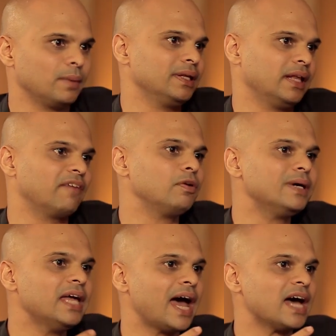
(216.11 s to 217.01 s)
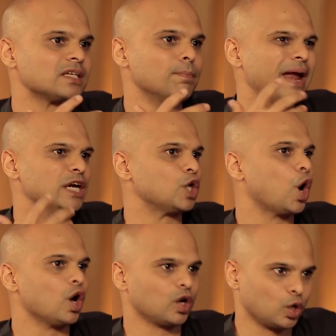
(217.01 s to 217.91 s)
I mean, everybody has a
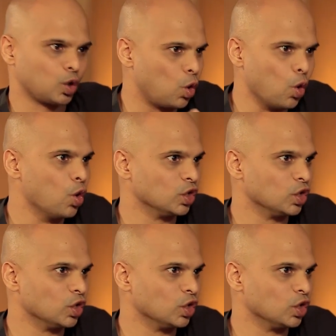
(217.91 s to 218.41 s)
mentor or a coach.